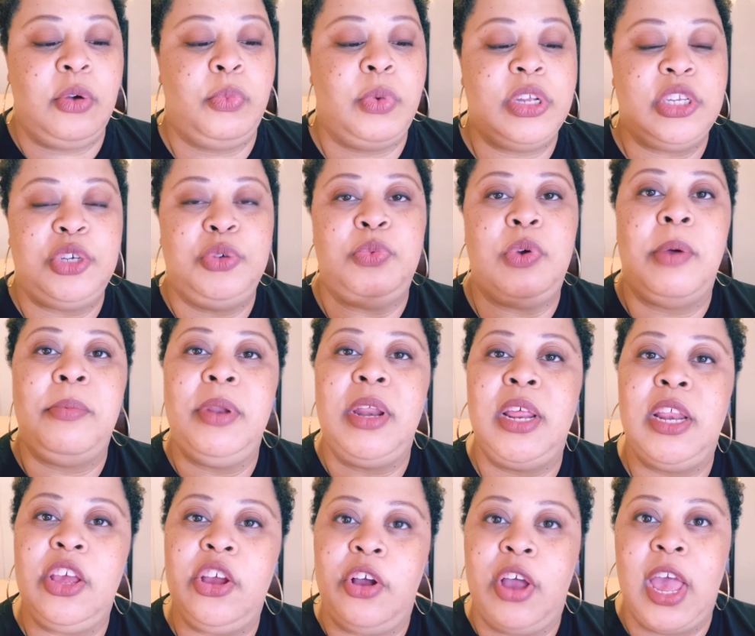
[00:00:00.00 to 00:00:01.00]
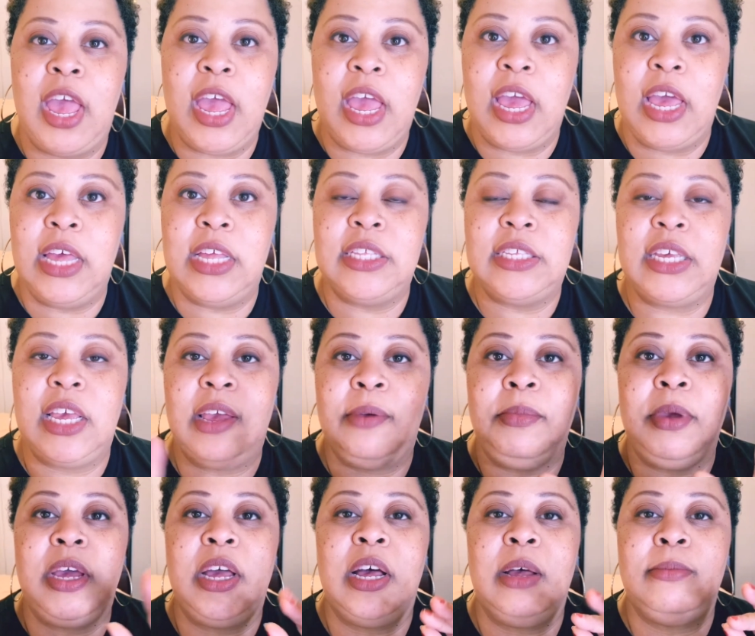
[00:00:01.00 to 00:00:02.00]
Once you rub it in your hands, it
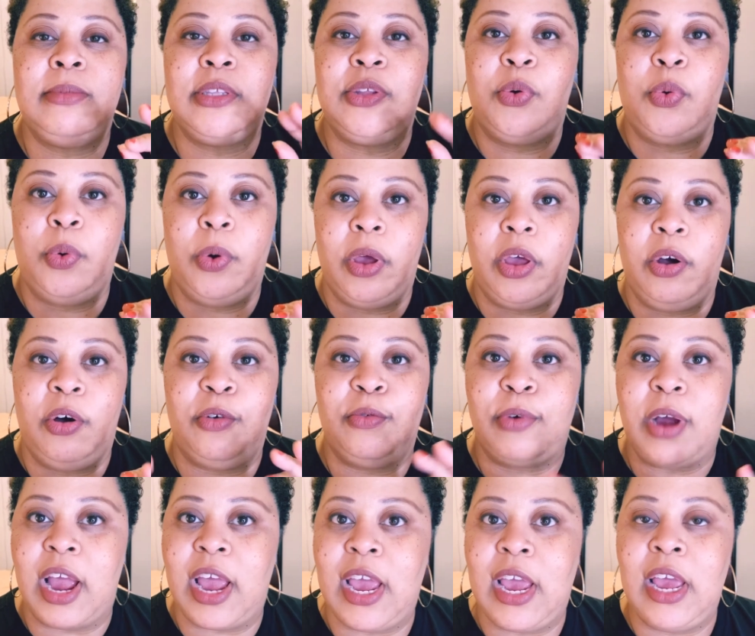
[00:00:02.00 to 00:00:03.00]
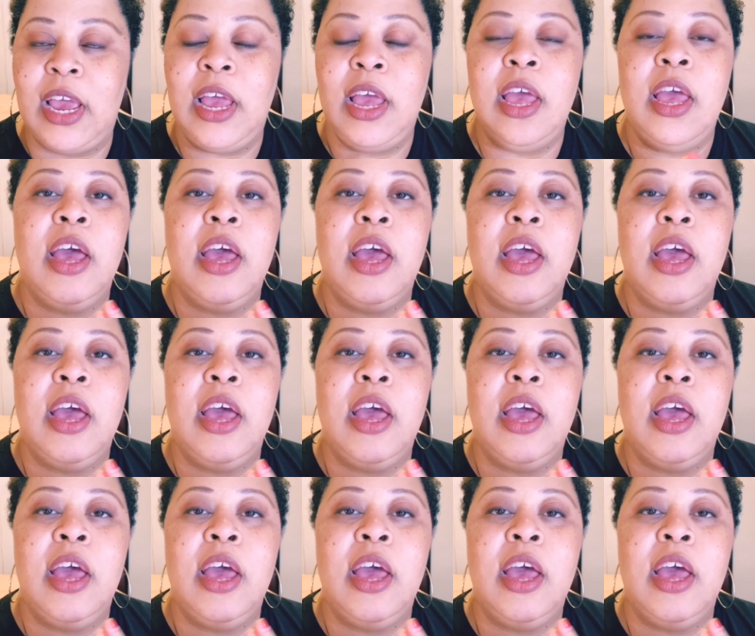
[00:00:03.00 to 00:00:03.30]
becomes the oil, right?